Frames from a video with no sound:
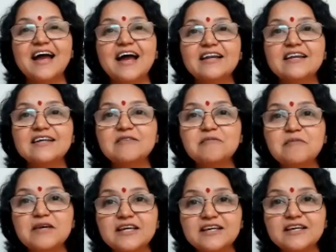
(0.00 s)
And
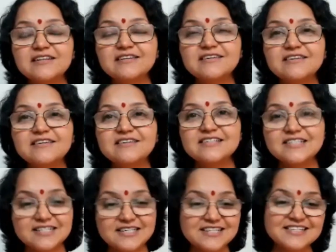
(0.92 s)
may the
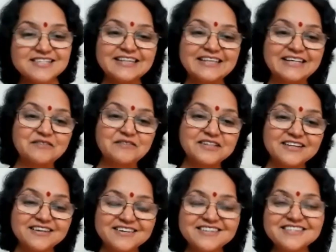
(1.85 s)
rishis and
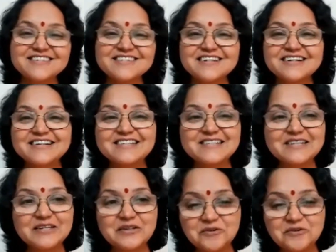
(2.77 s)
devatas
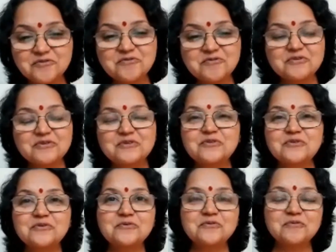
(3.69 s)
continue
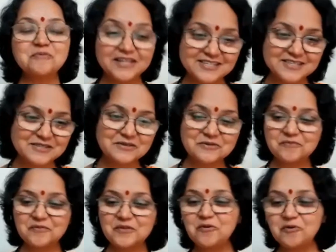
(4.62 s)
to bless you.
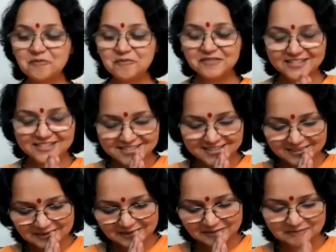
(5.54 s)
Om Tat Sat.